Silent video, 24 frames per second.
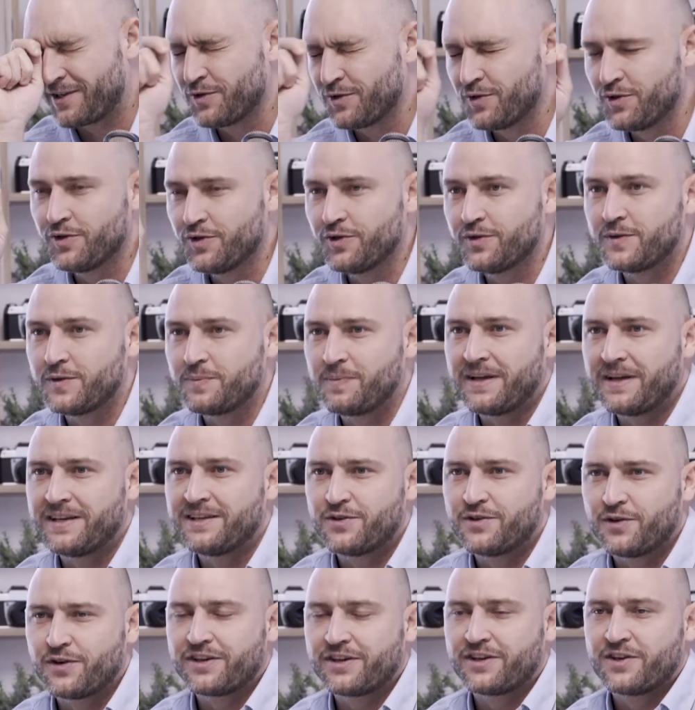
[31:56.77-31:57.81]
Do you spend
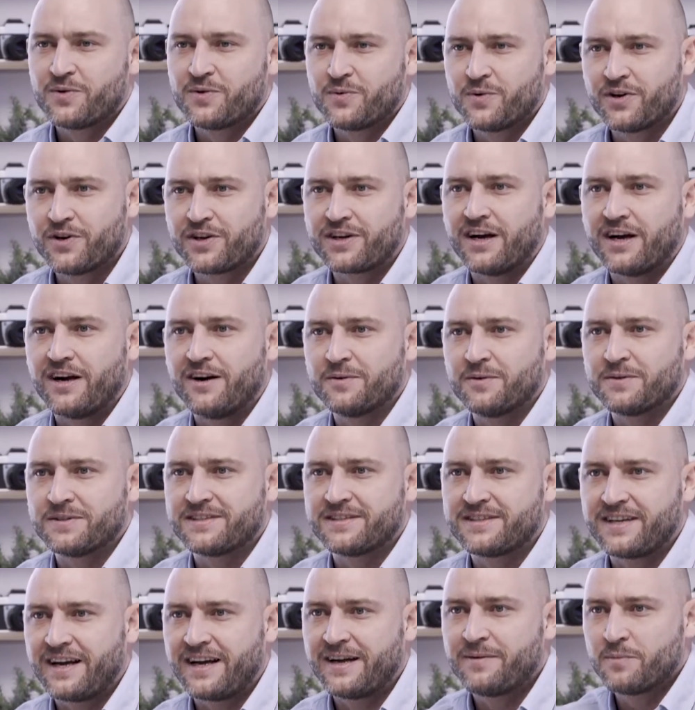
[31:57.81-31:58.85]
during your work hours
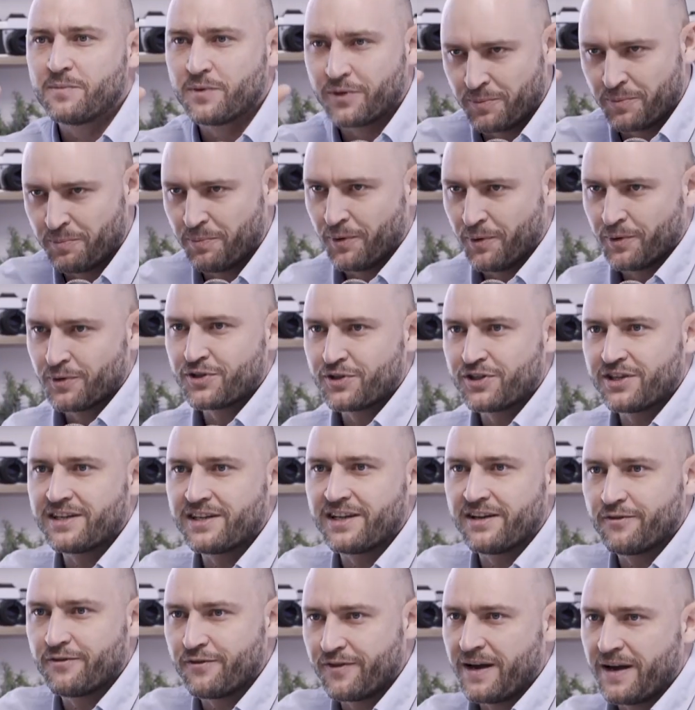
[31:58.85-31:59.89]
time with bullshit
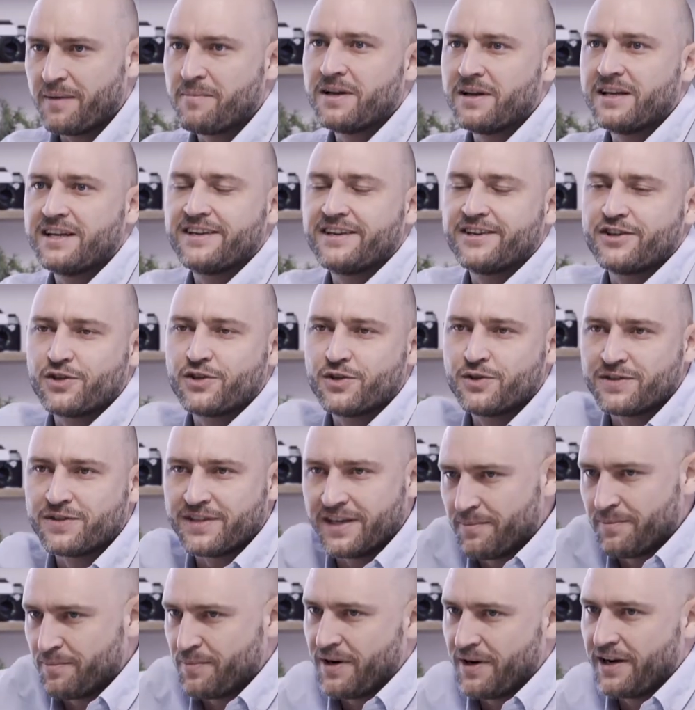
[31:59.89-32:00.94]
and family issues
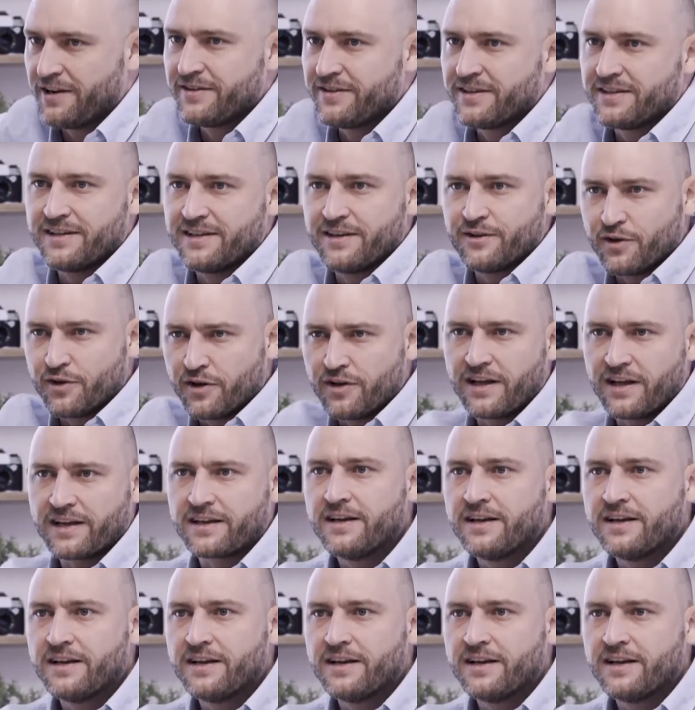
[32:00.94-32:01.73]
and private, like